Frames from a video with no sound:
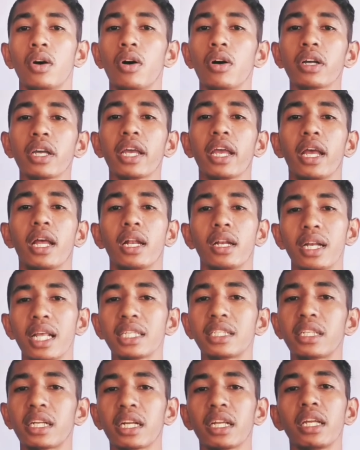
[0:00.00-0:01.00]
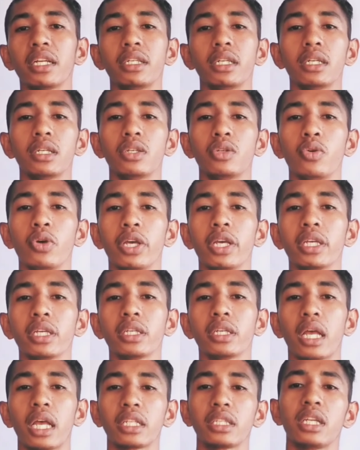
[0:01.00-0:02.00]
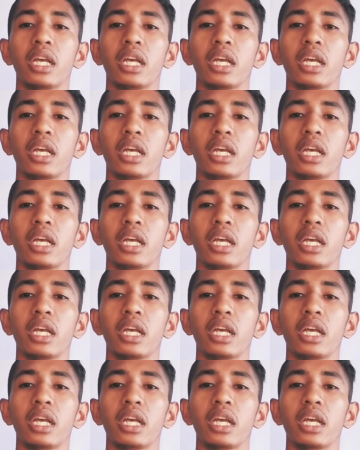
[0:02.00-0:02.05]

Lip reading: Okay, let's try doing